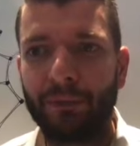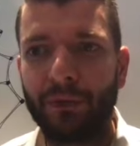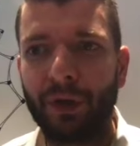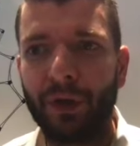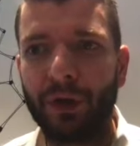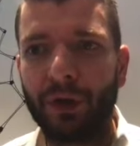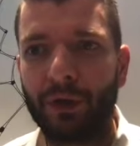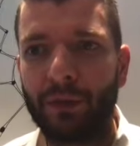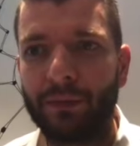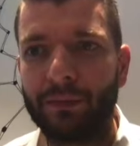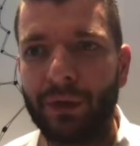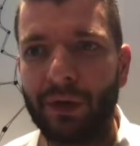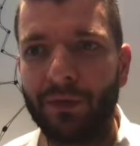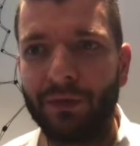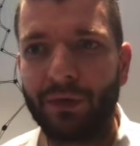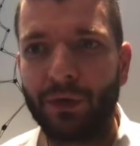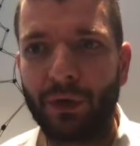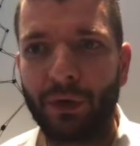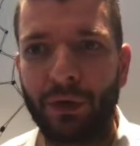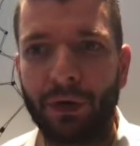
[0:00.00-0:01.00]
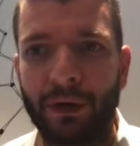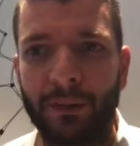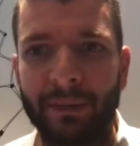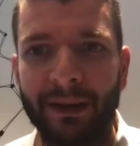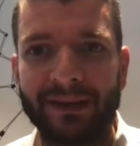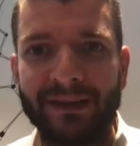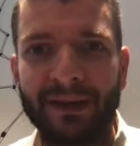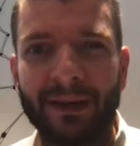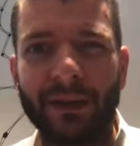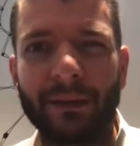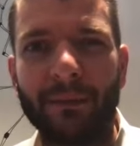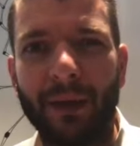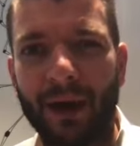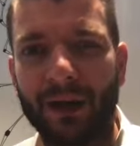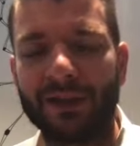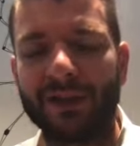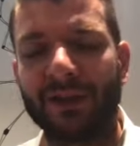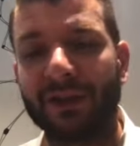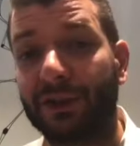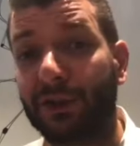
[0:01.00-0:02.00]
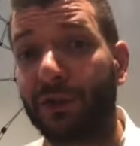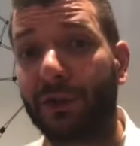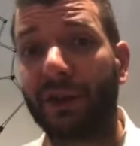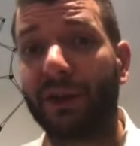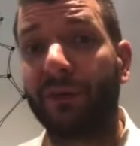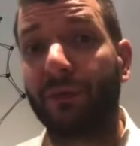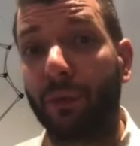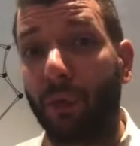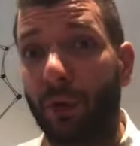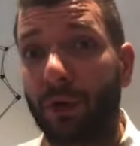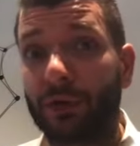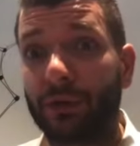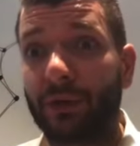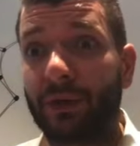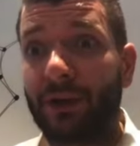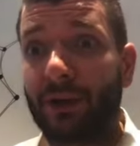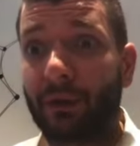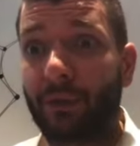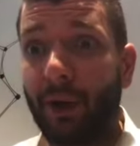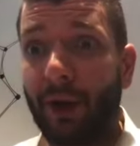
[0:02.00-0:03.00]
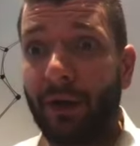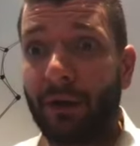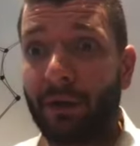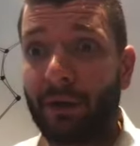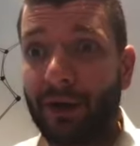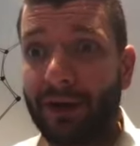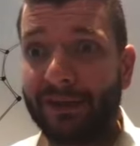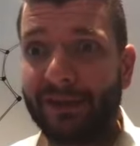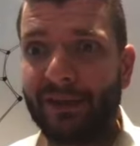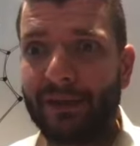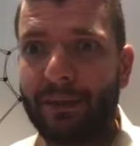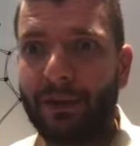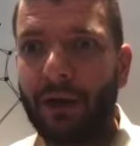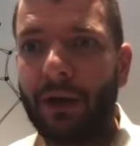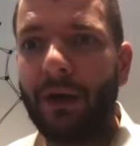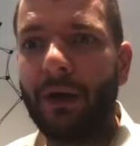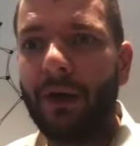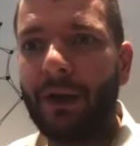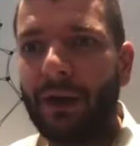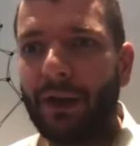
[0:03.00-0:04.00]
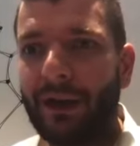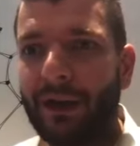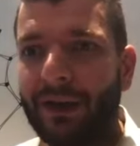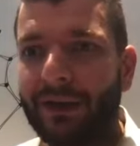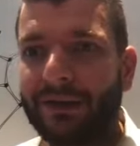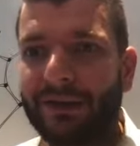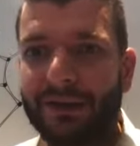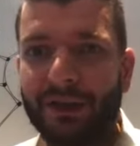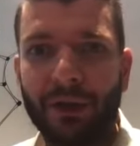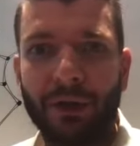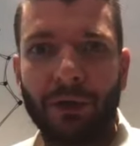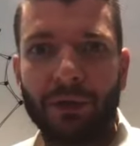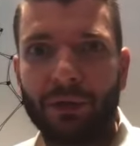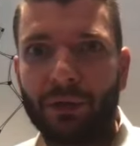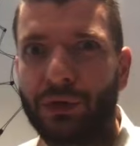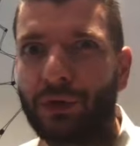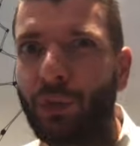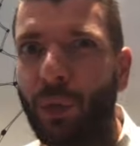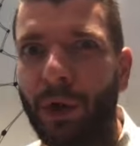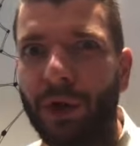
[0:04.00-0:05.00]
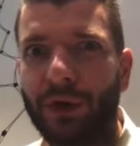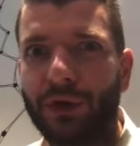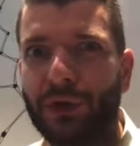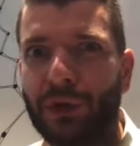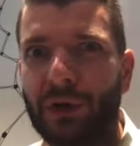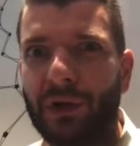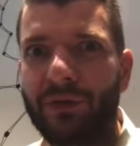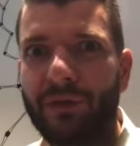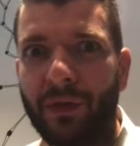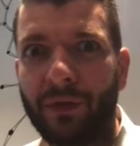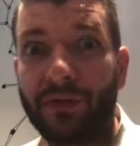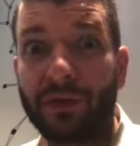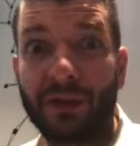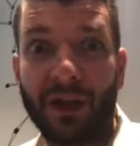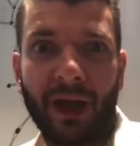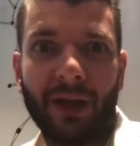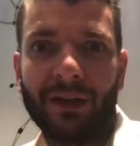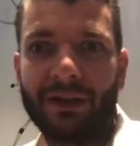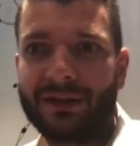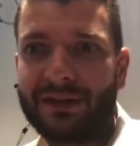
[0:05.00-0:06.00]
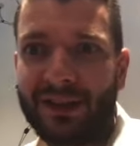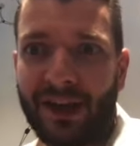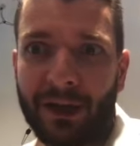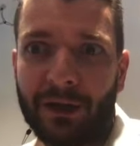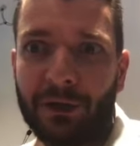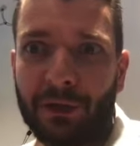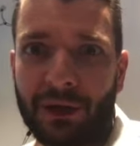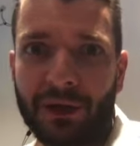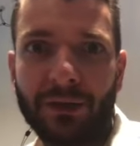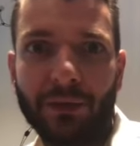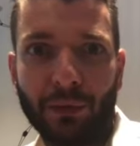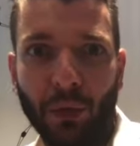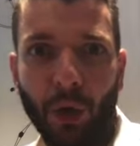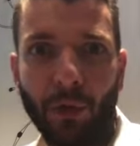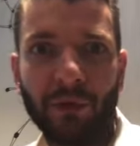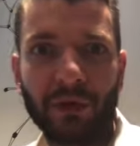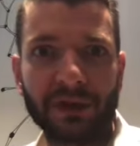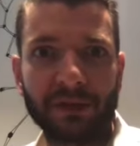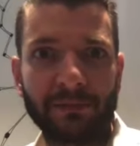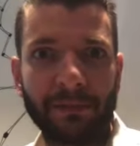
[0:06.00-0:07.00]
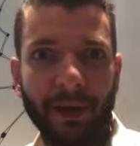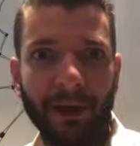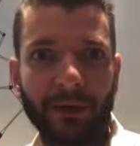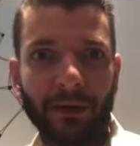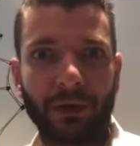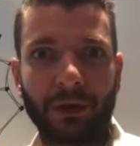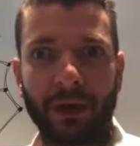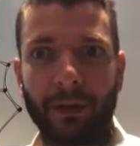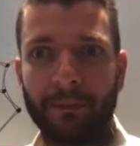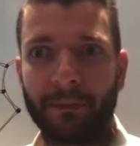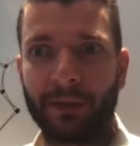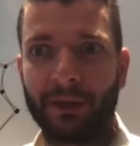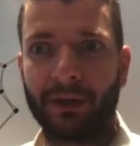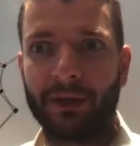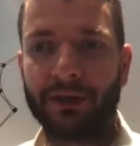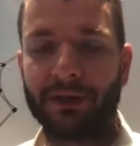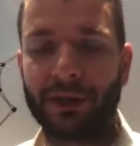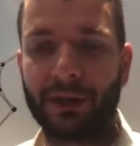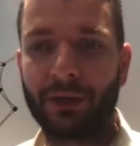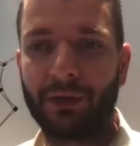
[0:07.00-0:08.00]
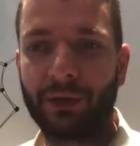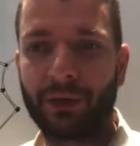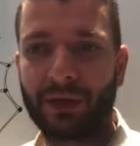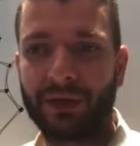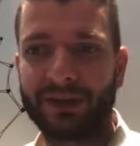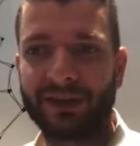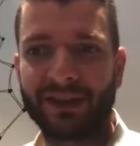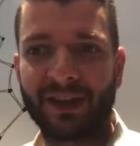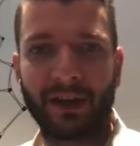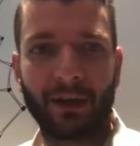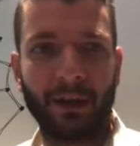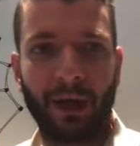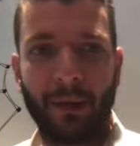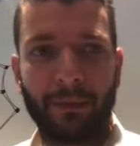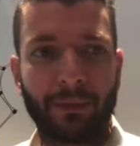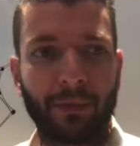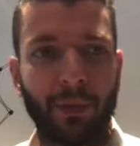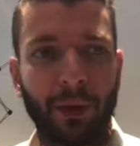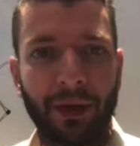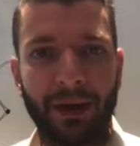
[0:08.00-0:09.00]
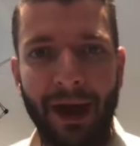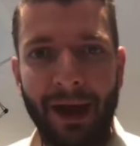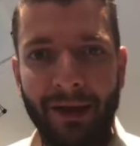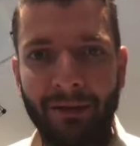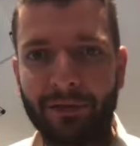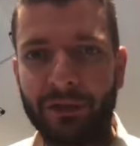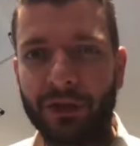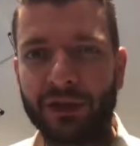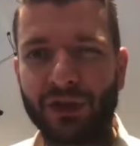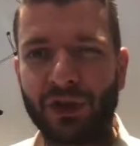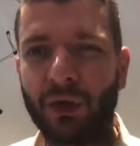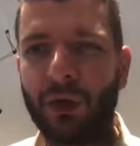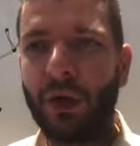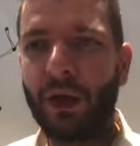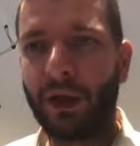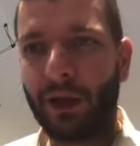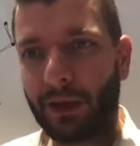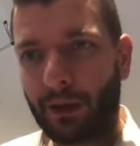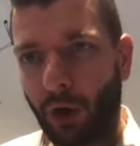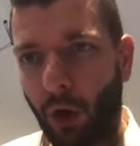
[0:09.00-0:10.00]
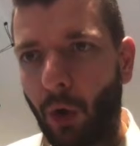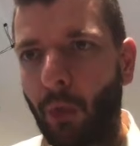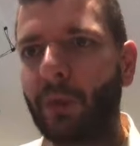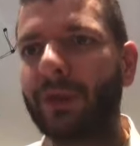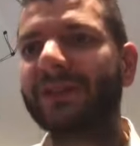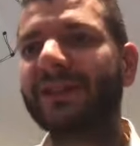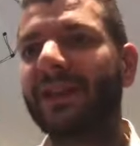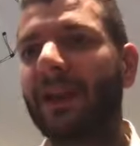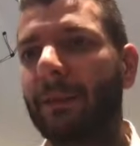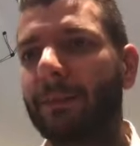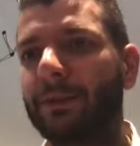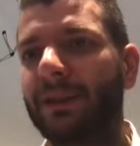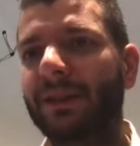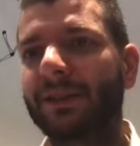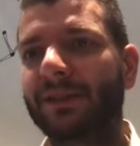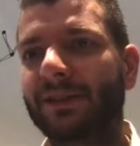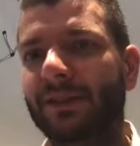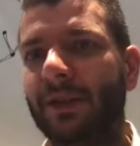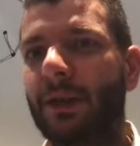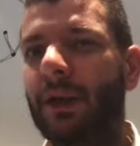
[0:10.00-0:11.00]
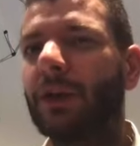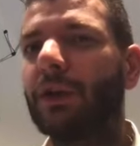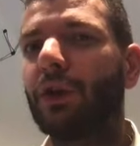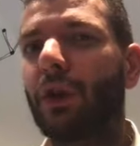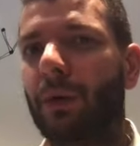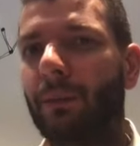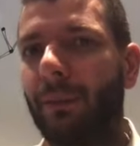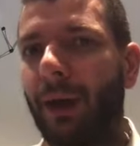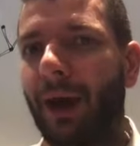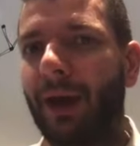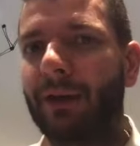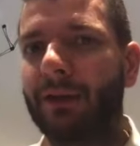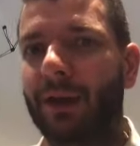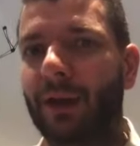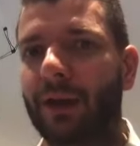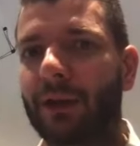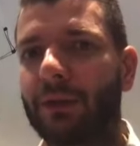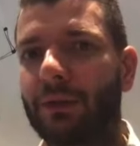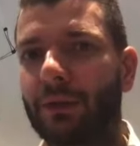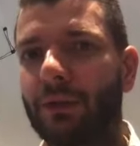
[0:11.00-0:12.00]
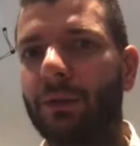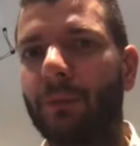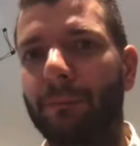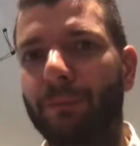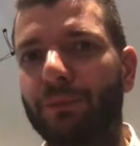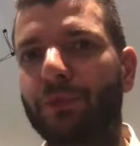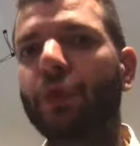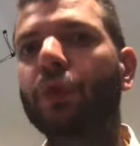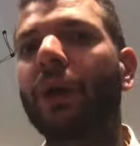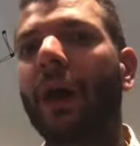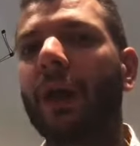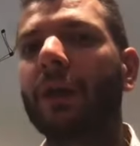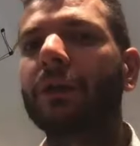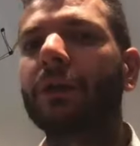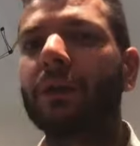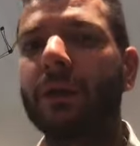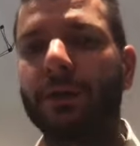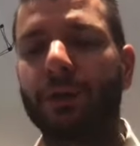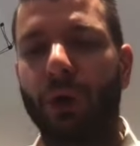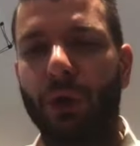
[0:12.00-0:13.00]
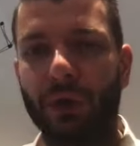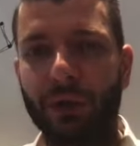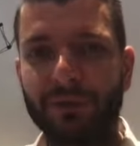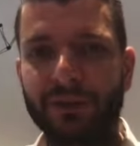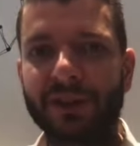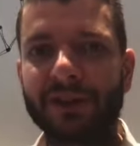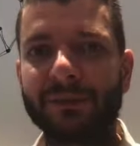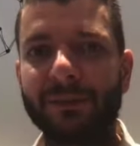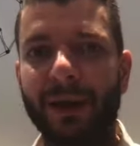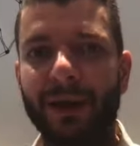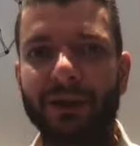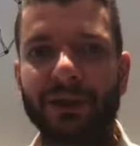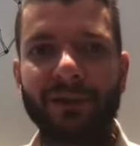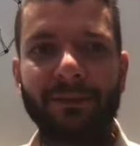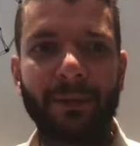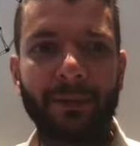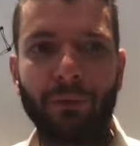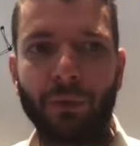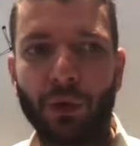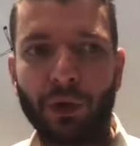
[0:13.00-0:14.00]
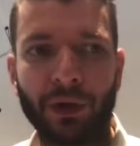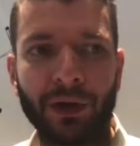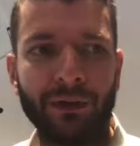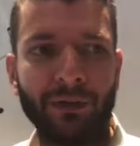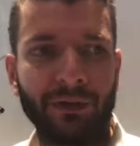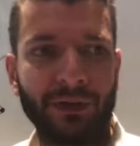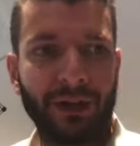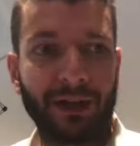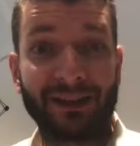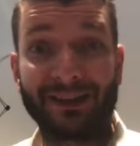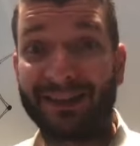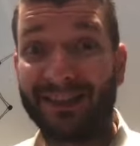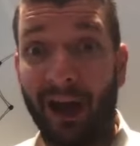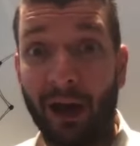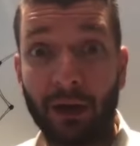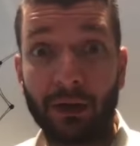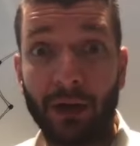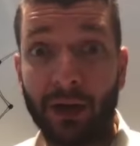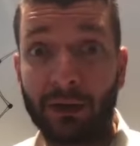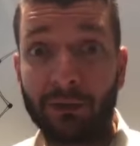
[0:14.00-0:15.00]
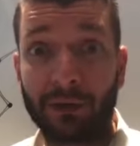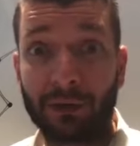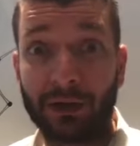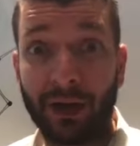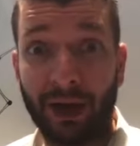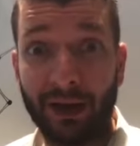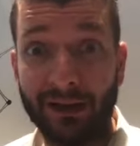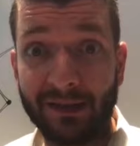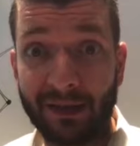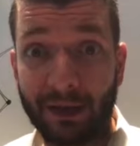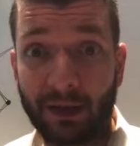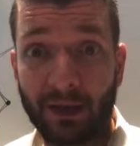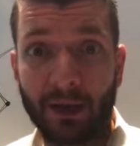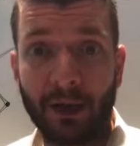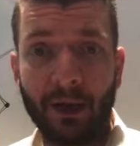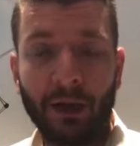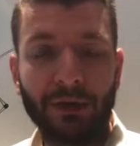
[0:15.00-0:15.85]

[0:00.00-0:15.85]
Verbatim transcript: you know, if your basically margin that you can afford to acquire a customer is, you know, $20, $30, $50, then you can overspend your competition. You can scale up quite heavily. So always keep this in your mind, like to calculate all of these metrics before you even like start advertising.